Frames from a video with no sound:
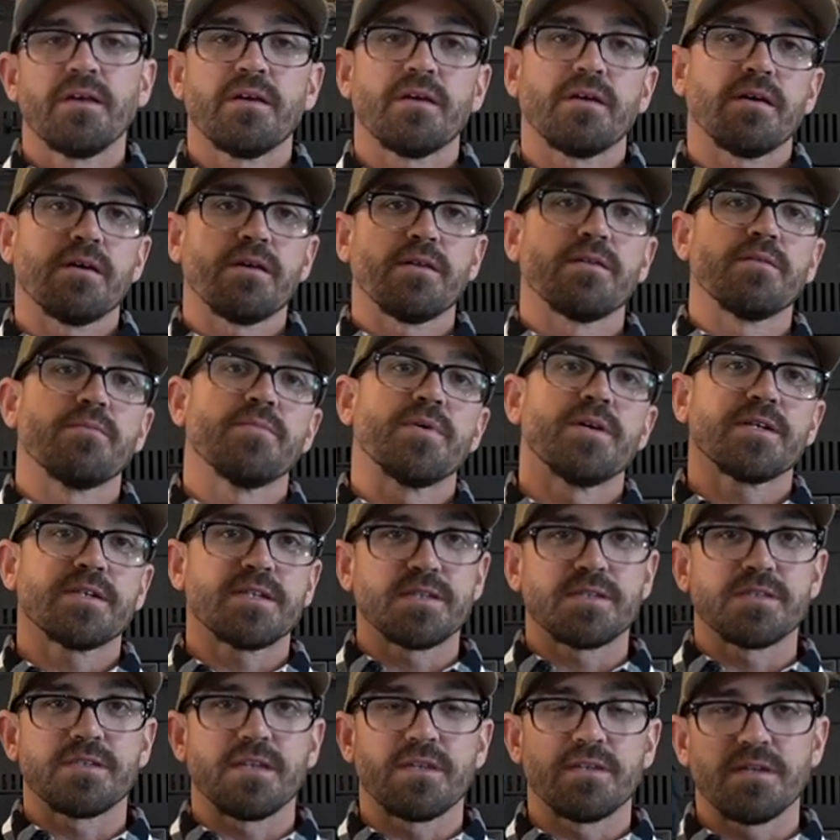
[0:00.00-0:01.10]
The Muck
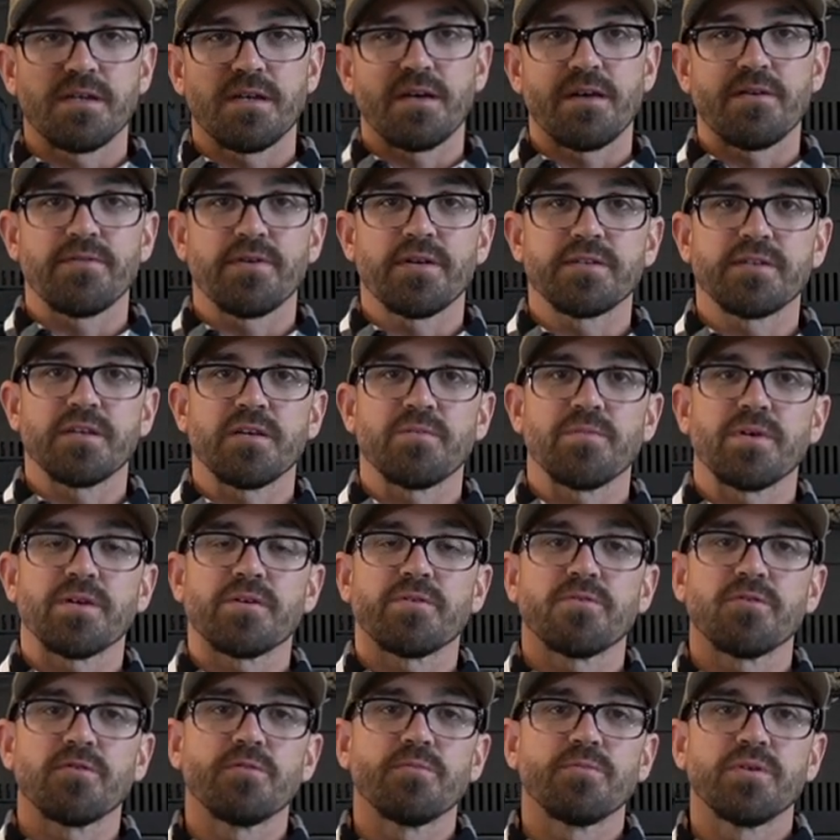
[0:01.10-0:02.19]
is said to have
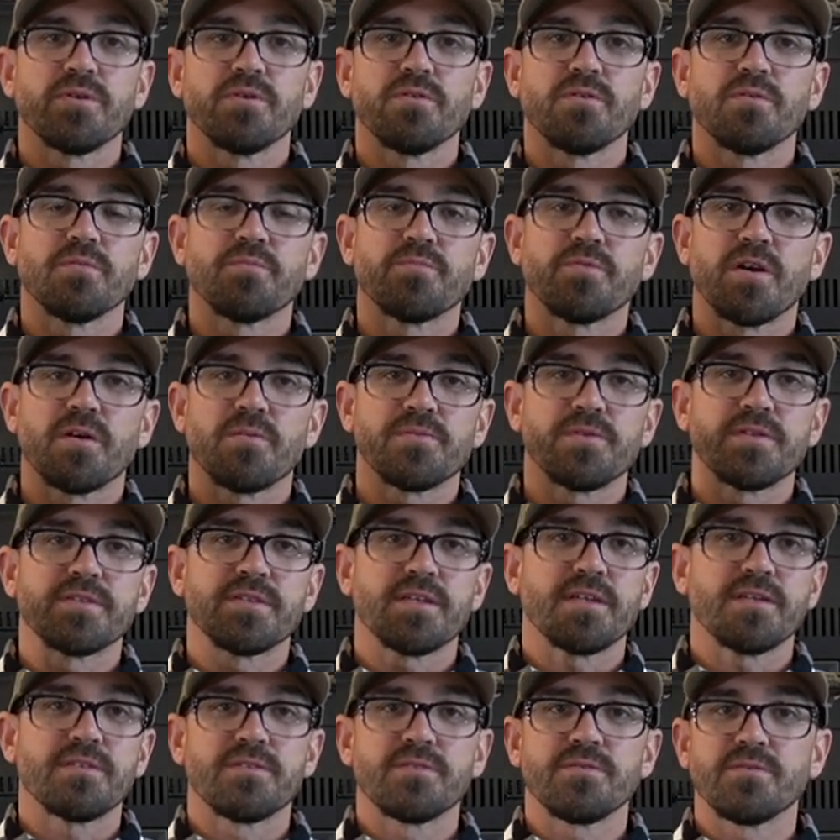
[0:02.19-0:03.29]
antimicrobial properties
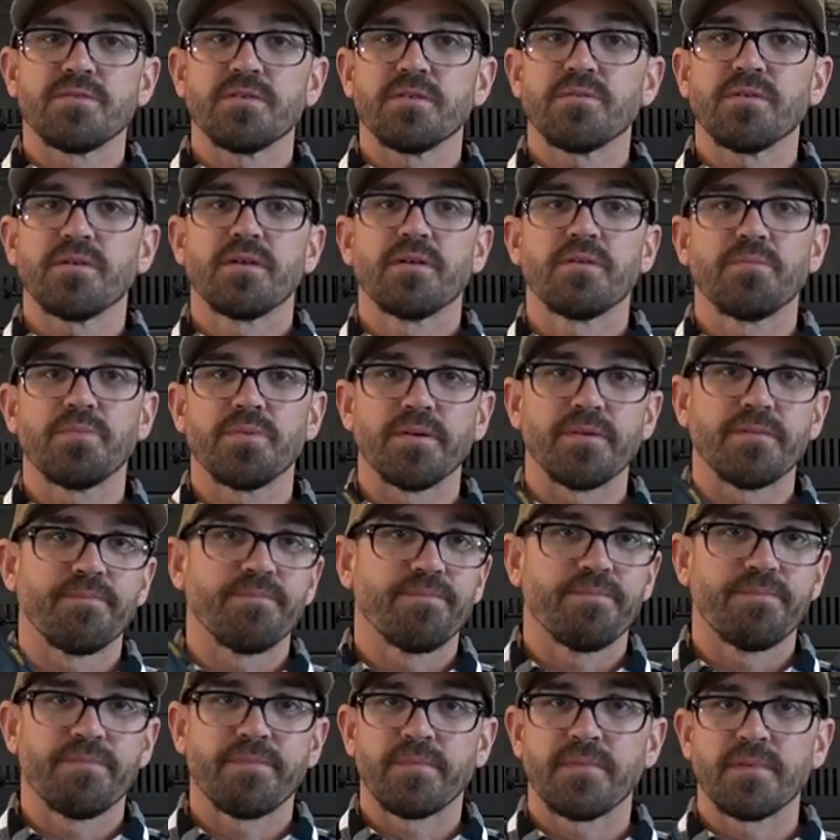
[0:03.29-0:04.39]
added to it, but
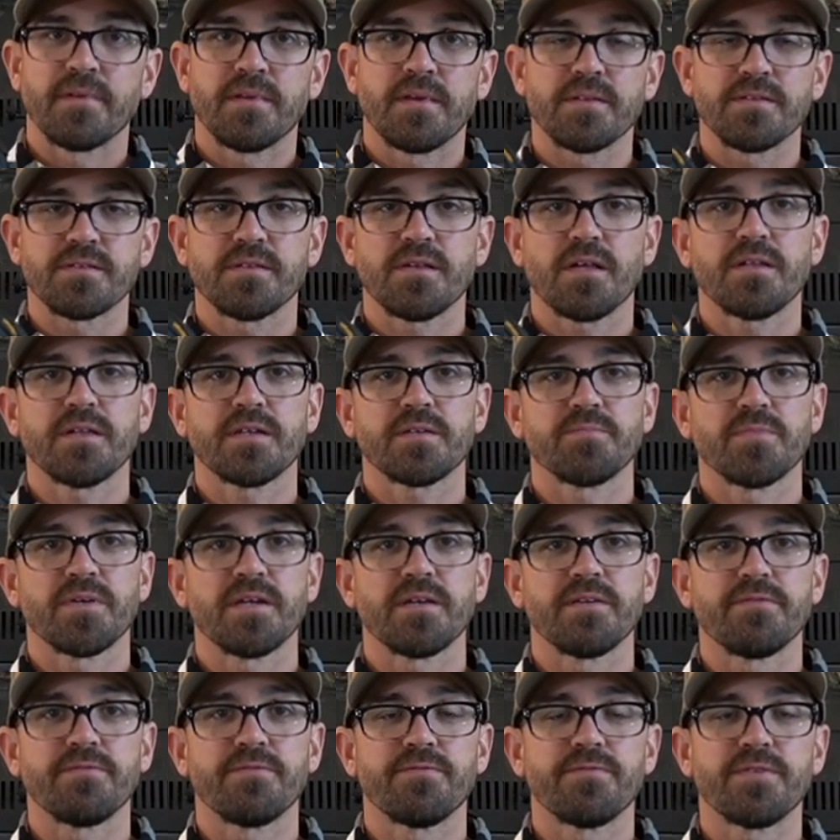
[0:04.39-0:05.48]
it's not like
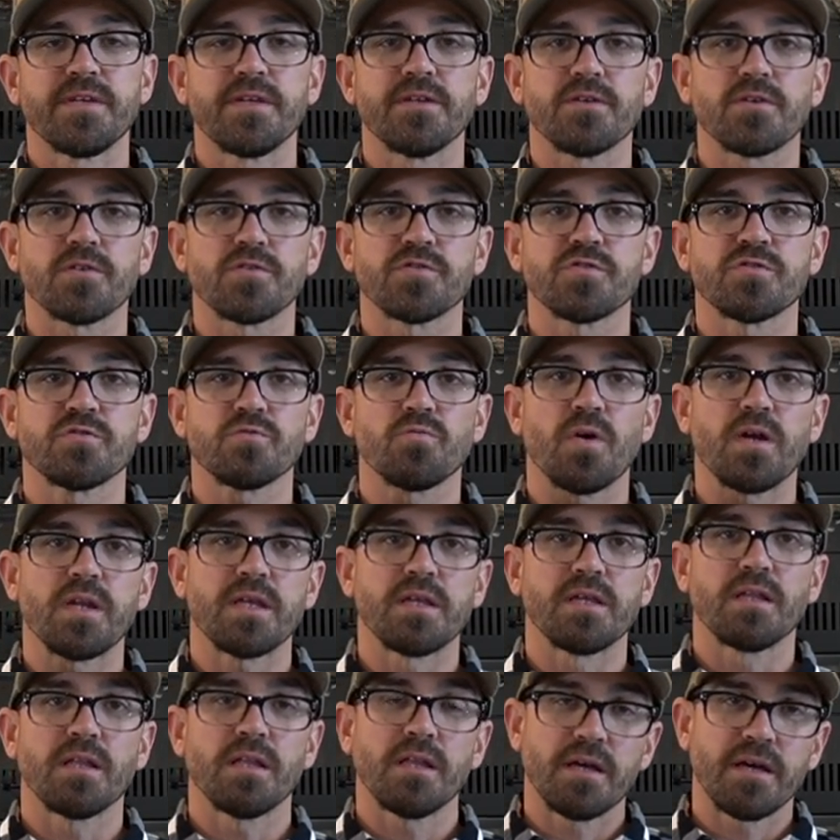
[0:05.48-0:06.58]
my feet are
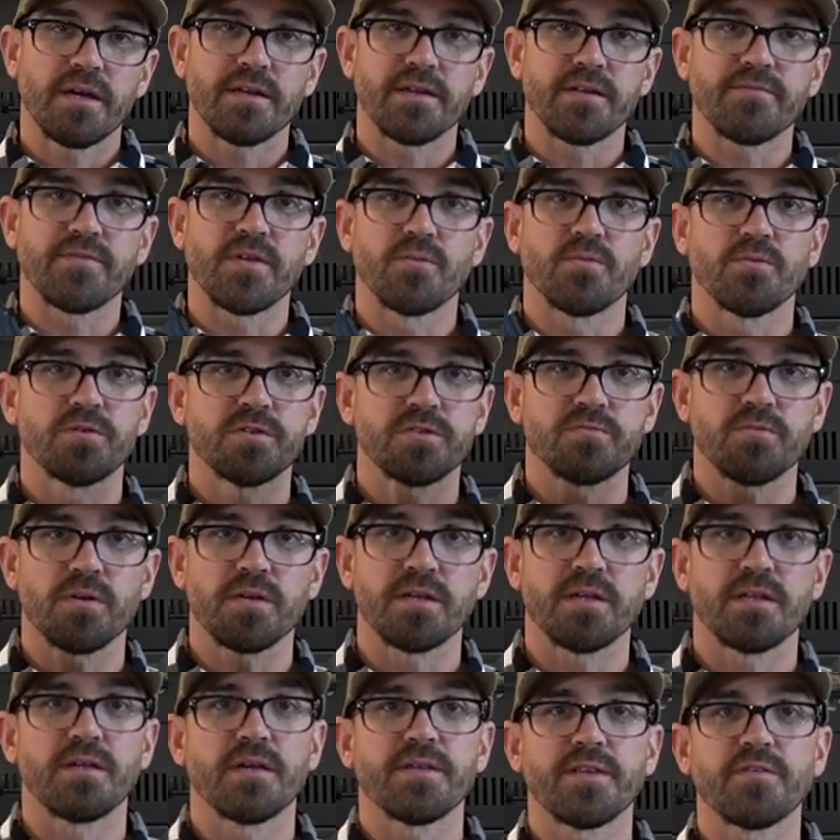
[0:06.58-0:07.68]
sweating a lot. If they were
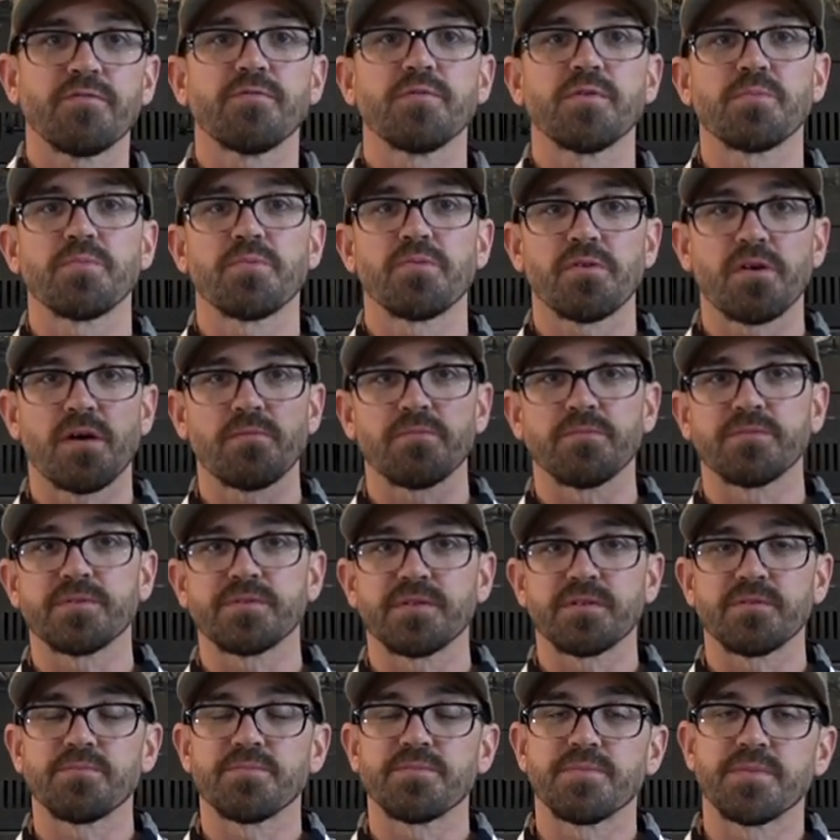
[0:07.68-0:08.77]
sweating a lot, that would be a problem because
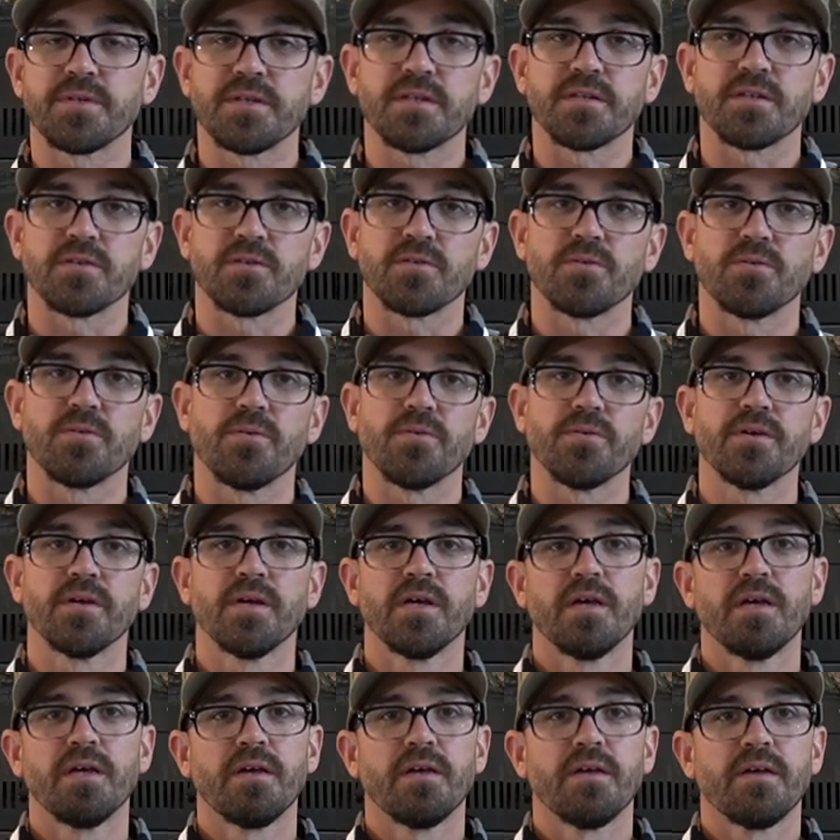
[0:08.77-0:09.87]
they'd be getting cold. I'm
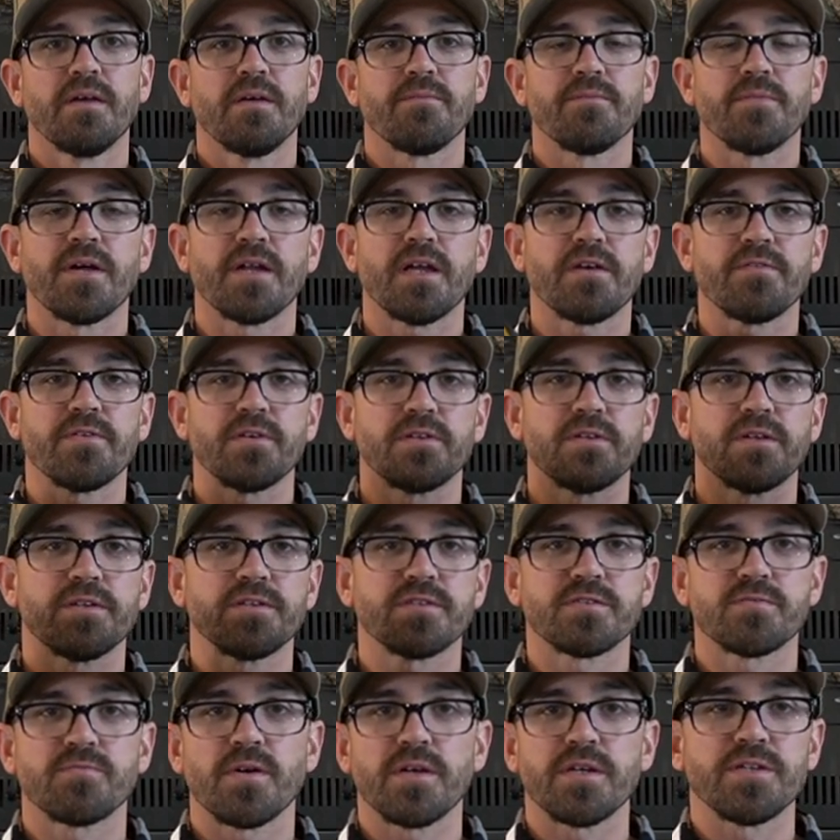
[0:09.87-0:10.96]
not having a lot of
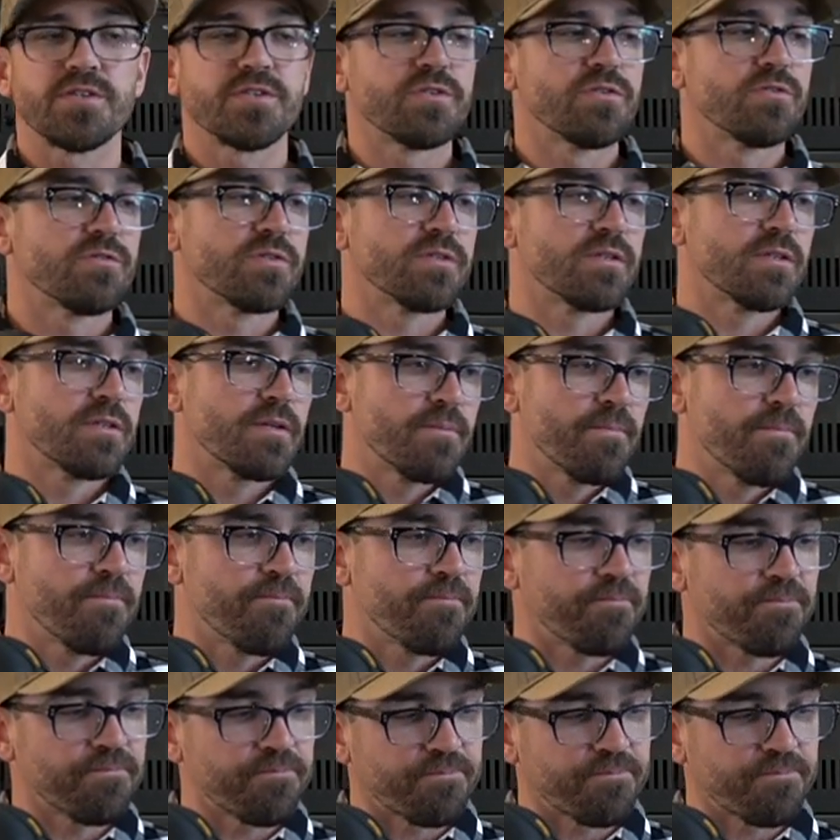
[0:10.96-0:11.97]
sweat issues in them,